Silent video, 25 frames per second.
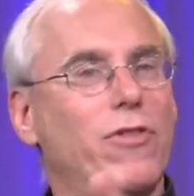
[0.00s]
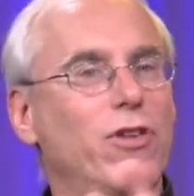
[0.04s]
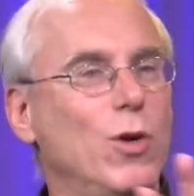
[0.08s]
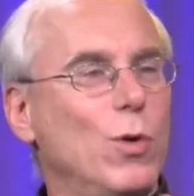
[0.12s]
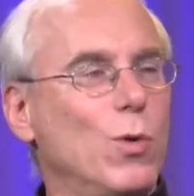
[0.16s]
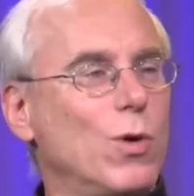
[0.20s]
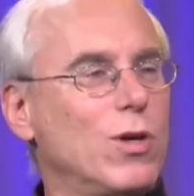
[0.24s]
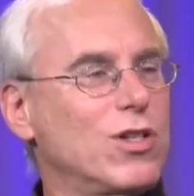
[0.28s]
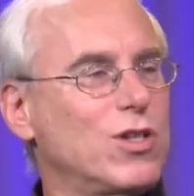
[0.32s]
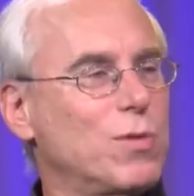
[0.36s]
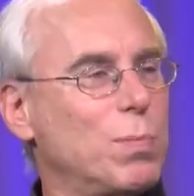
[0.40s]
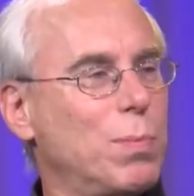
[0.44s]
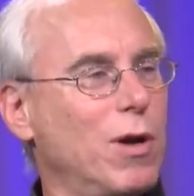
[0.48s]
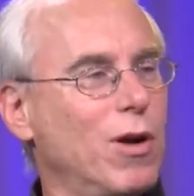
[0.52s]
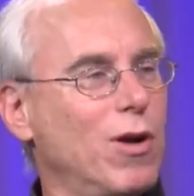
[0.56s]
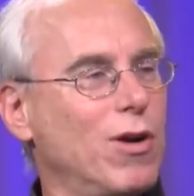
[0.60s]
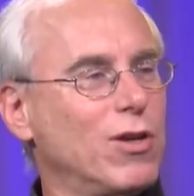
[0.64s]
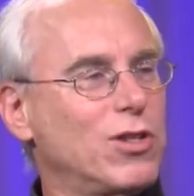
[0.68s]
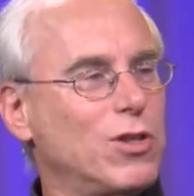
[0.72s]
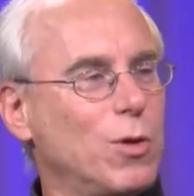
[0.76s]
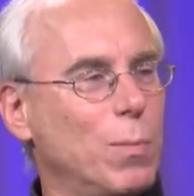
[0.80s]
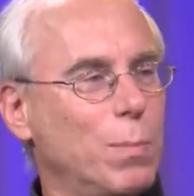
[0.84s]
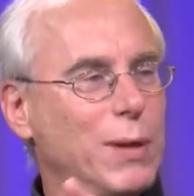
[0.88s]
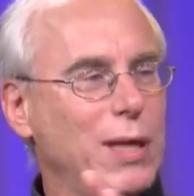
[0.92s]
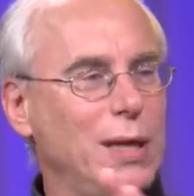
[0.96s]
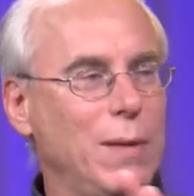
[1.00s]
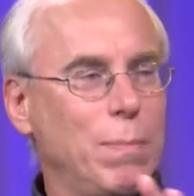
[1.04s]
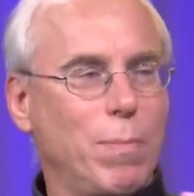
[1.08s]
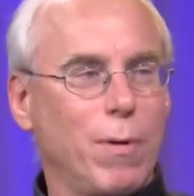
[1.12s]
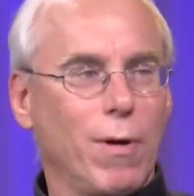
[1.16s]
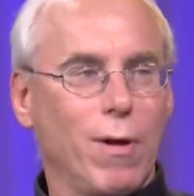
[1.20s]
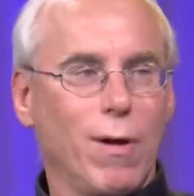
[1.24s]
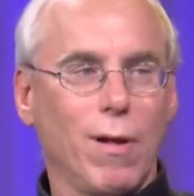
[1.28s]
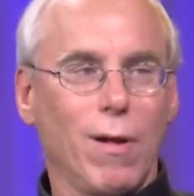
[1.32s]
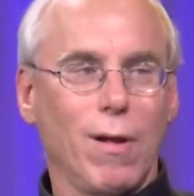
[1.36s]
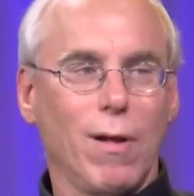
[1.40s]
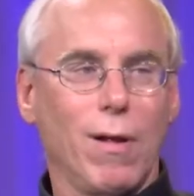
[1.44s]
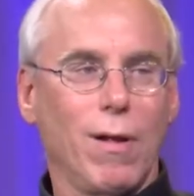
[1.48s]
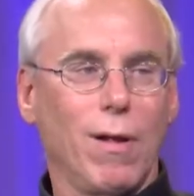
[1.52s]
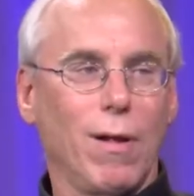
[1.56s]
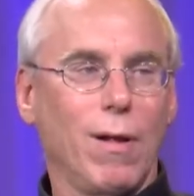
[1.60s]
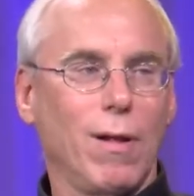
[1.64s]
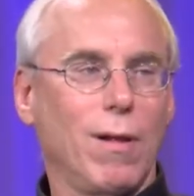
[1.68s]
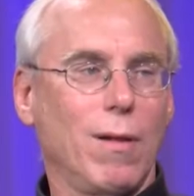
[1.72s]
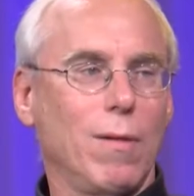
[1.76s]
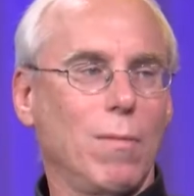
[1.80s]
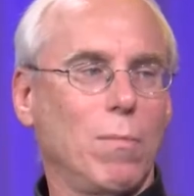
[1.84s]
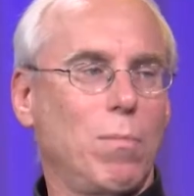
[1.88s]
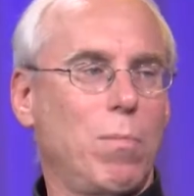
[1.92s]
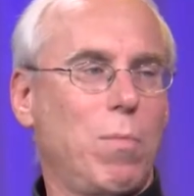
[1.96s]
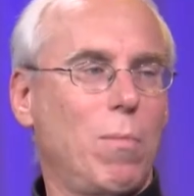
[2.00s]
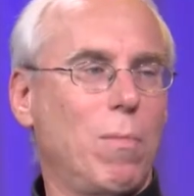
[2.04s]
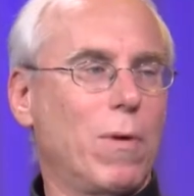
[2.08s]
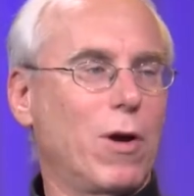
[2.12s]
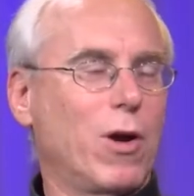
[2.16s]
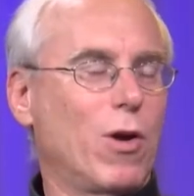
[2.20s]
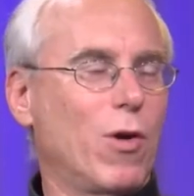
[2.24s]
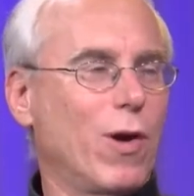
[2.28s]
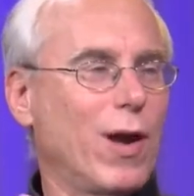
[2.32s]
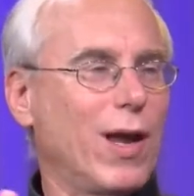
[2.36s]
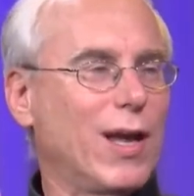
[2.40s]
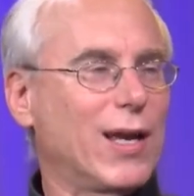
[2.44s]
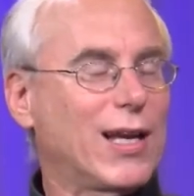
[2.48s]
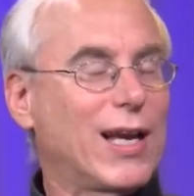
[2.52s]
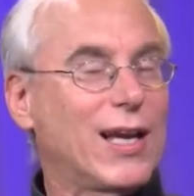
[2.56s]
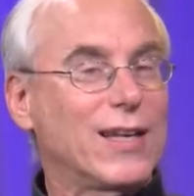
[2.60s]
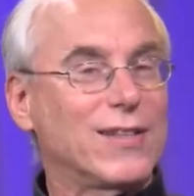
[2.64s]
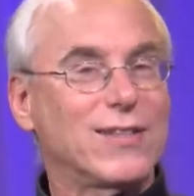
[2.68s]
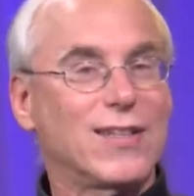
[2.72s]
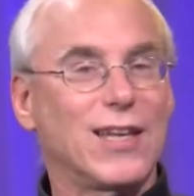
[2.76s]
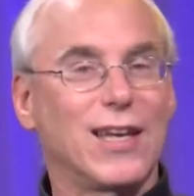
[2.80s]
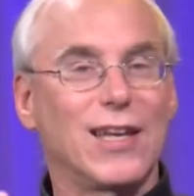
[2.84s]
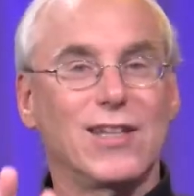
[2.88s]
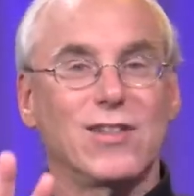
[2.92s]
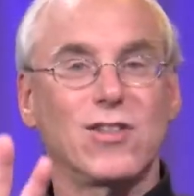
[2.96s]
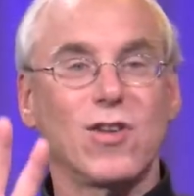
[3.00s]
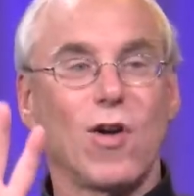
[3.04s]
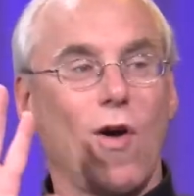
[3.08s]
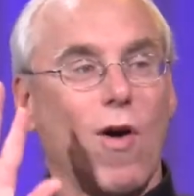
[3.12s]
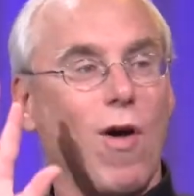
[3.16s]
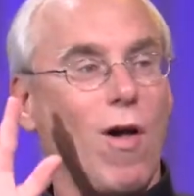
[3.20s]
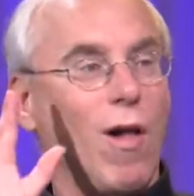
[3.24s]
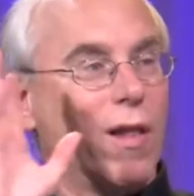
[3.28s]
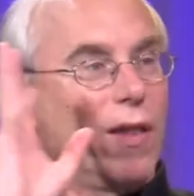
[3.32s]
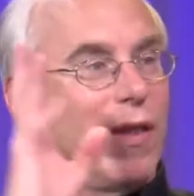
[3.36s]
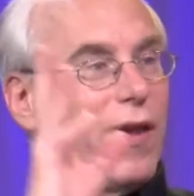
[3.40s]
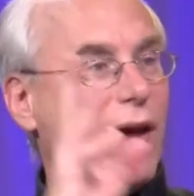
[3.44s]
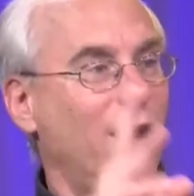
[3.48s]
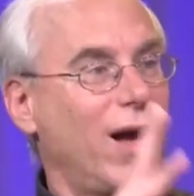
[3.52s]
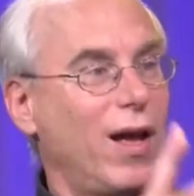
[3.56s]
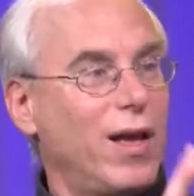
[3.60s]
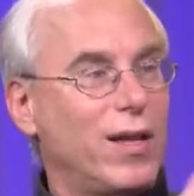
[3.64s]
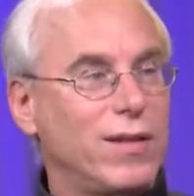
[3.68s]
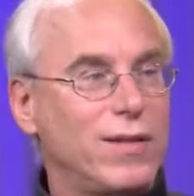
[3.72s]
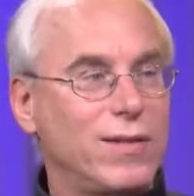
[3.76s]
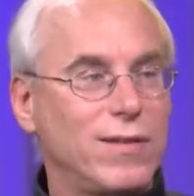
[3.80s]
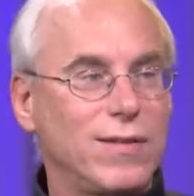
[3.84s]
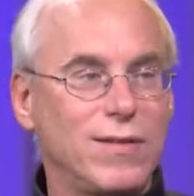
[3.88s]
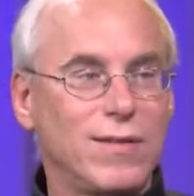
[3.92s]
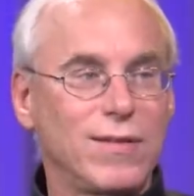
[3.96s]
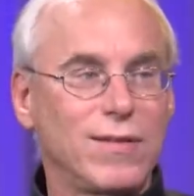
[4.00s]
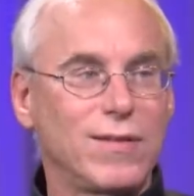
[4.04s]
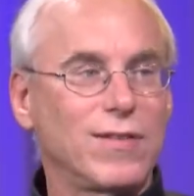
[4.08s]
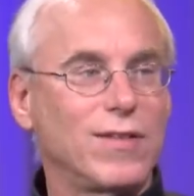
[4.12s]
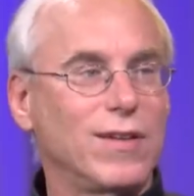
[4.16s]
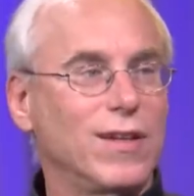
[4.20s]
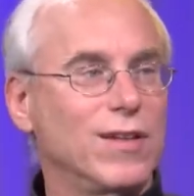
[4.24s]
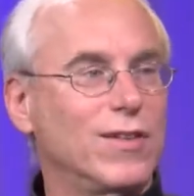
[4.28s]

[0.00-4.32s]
fewer spiritual people because it's all nones,